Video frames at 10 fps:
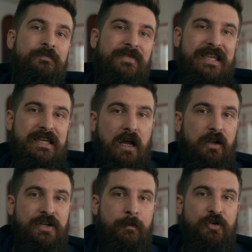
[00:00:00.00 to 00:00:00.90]
the
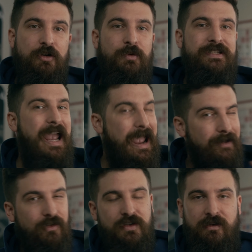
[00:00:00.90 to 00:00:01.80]
color temperature was
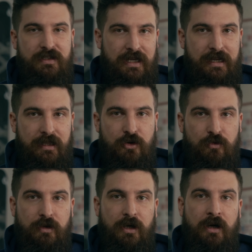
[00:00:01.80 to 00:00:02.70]
ever so slightly
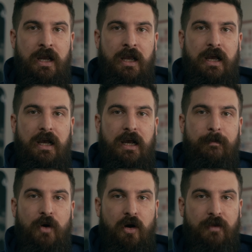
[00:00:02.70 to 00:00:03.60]
cooler
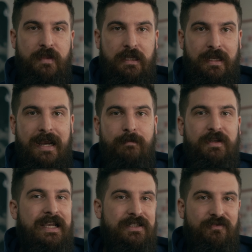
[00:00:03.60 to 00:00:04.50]
on the light,
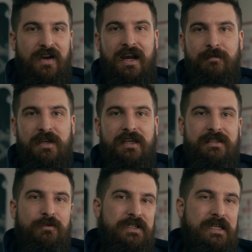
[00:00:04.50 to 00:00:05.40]
but that's fine because it was